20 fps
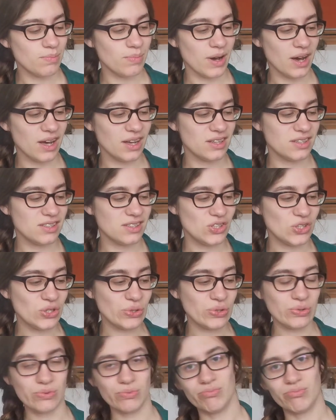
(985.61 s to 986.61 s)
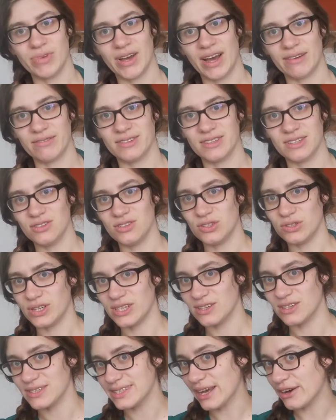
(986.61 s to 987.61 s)
but you have to do
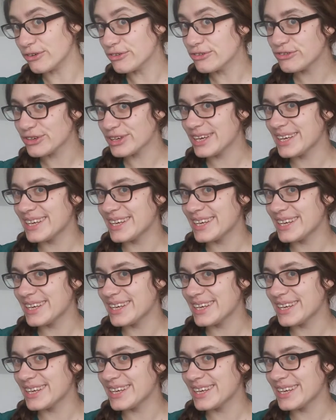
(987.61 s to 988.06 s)
it yourself.